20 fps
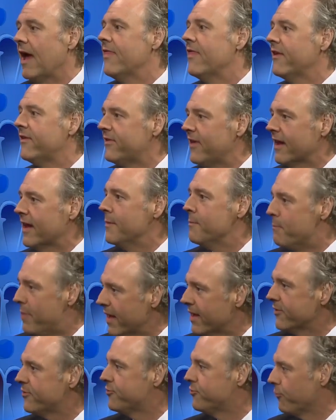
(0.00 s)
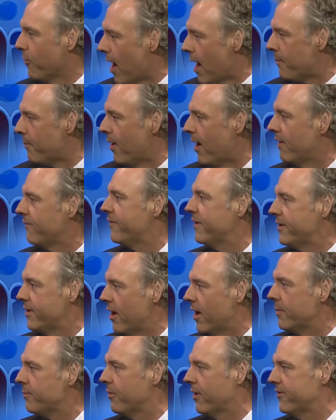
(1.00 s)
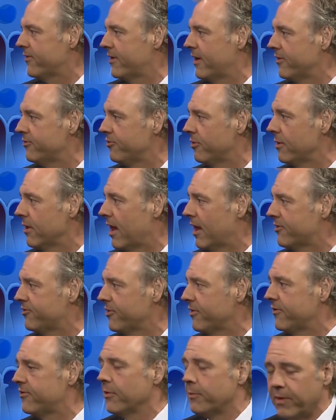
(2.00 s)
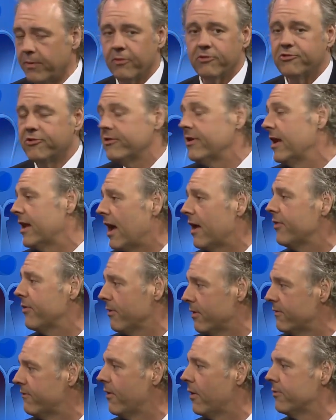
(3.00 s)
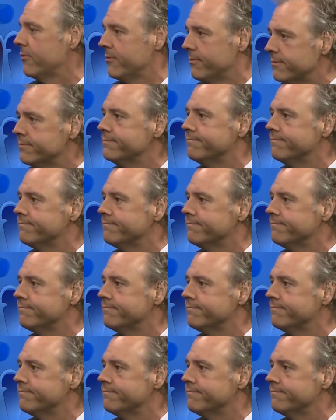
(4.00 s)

and the second biggest drop off in non-presidential elections. So people should get out there and vote.